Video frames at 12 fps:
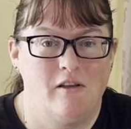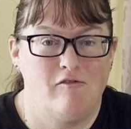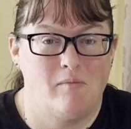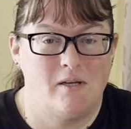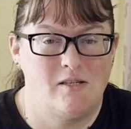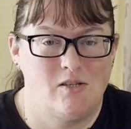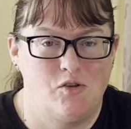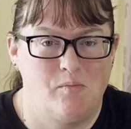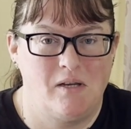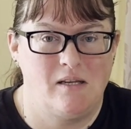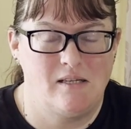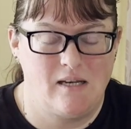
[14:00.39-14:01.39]
If my
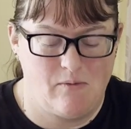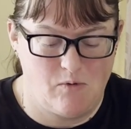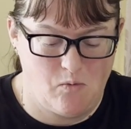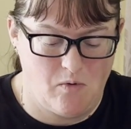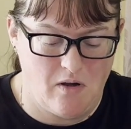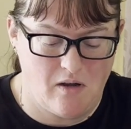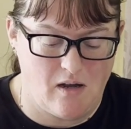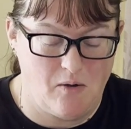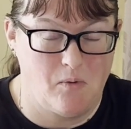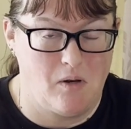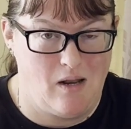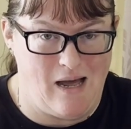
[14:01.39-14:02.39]
stupid internet will work, I will